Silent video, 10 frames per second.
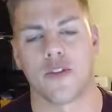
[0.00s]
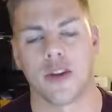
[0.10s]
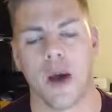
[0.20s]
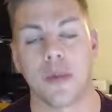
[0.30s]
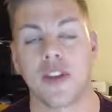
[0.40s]

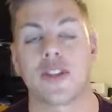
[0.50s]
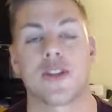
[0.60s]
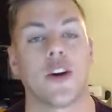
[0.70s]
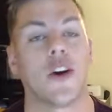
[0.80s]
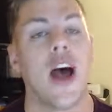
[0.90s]
please
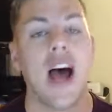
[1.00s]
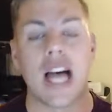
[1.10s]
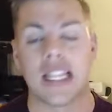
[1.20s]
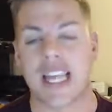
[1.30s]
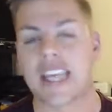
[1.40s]
consider
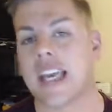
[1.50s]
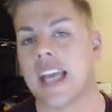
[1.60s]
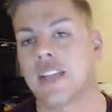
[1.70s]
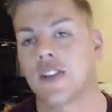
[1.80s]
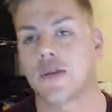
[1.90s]
liking
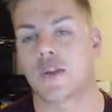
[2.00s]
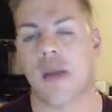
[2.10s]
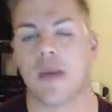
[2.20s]
and subscribing